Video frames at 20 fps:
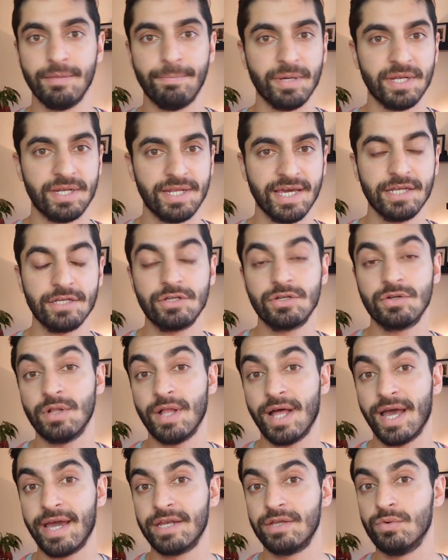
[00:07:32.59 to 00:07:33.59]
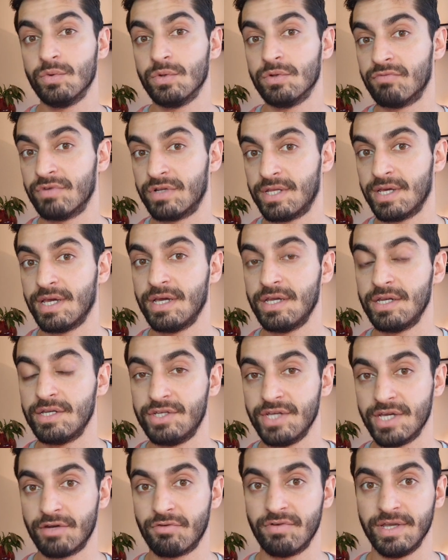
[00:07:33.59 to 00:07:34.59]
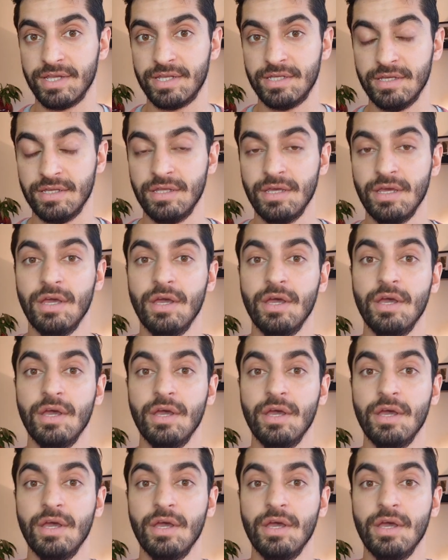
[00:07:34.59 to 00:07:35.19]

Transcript: potential annual return generated,